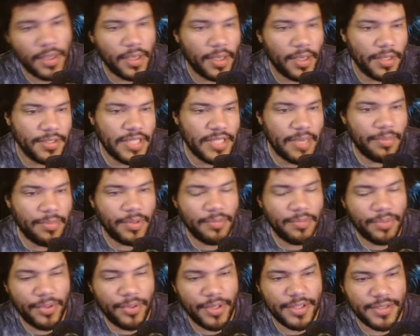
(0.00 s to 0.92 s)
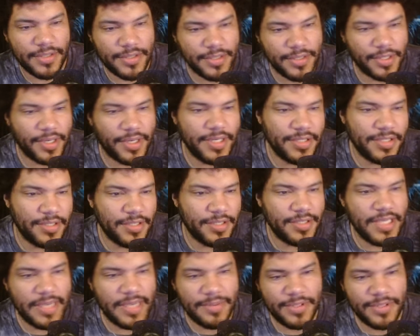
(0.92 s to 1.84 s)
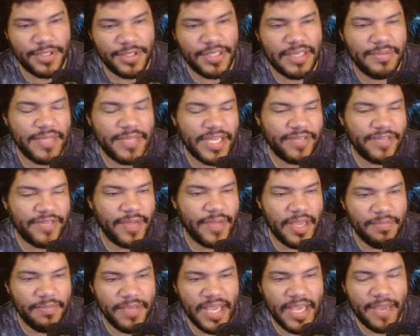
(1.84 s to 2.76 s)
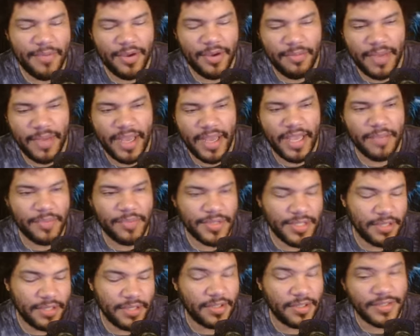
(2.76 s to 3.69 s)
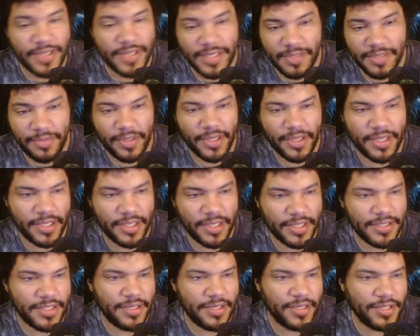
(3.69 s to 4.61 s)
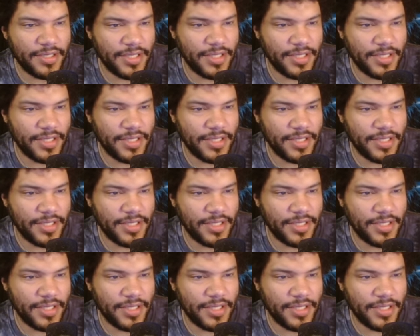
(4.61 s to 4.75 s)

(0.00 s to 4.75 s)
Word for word: Tempered Prudence. Decreases this damage this ship takes from AP ammo by 8%. That's actually pretty good considering she